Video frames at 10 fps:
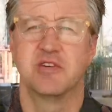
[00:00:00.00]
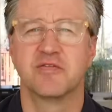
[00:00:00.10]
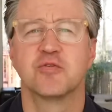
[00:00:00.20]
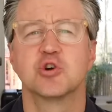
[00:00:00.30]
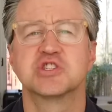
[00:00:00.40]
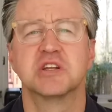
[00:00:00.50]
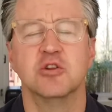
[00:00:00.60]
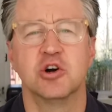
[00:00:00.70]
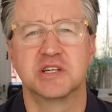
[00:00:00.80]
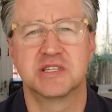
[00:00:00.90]
of a first
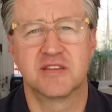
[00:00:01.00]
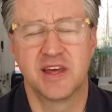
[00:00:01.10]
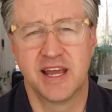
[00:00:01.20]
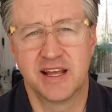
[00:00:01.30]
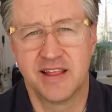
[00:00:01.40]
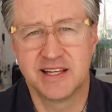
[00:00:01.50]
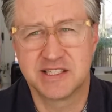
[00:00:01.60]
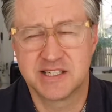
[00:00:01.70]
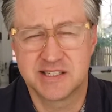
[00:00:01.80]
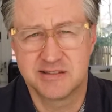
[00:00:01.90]
looks thing.
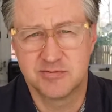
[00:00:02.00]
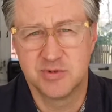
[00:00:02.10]
That's